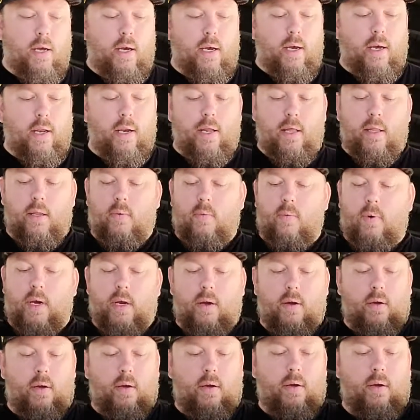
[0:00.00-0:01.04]
Another
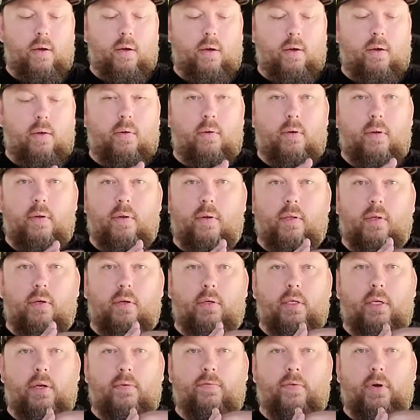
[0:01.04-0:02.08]
way, a little
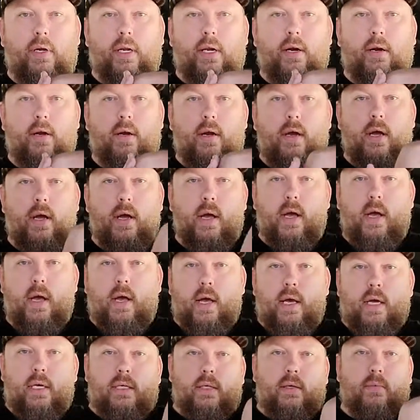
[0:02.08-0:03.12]
different here,
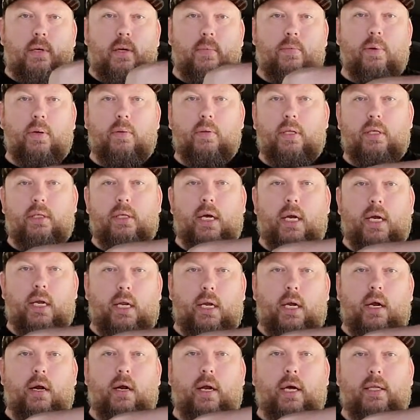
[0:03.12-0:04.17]
so I'm going to put this hand
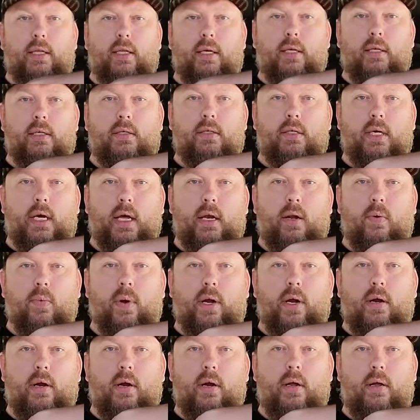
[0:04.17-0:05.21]
here like this, kind of
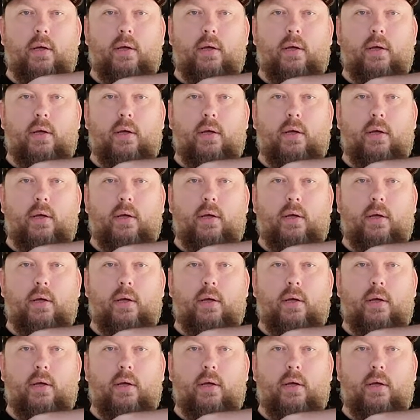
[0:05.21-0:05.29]
weird.